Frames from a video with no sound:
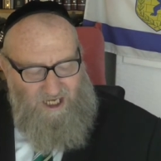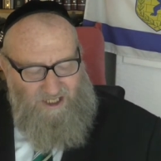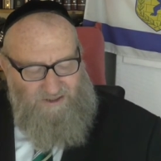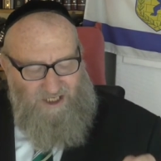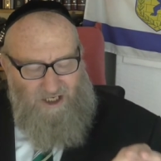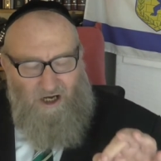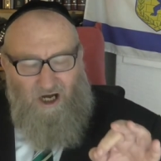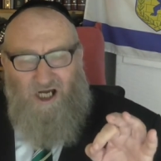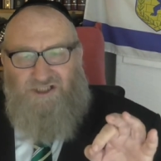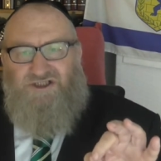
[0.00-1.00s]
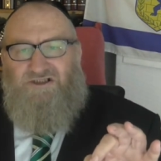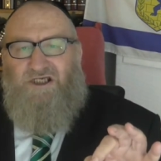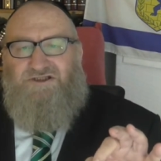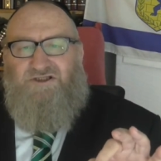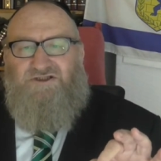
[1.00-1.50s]
and they
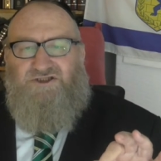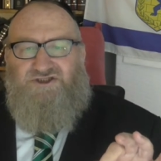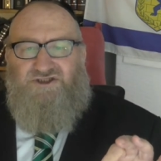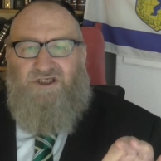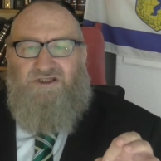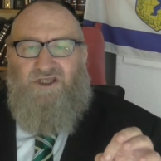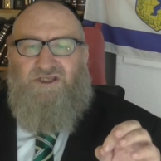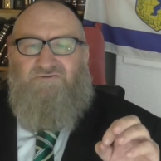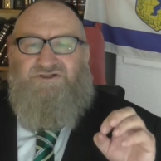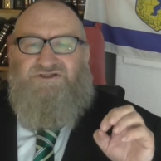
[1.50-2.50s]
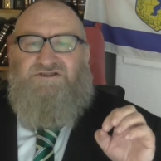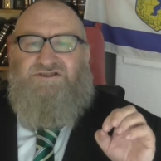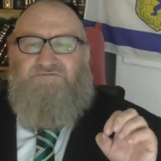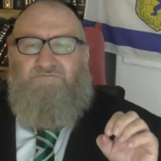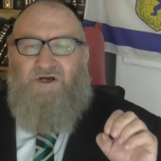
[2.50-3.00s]
isolated the gene that gives
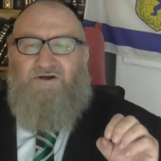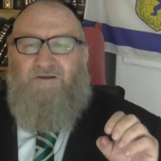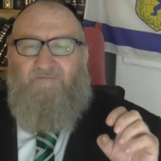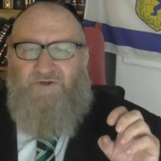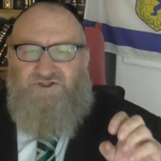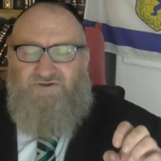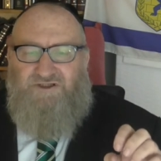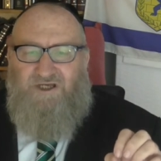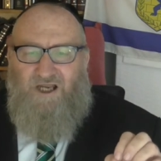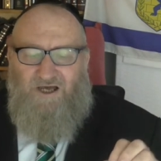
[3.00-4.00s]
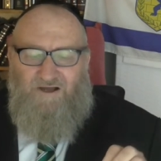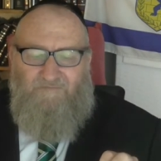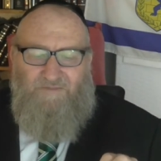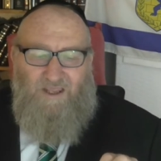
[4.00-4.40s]
this berry this red colour,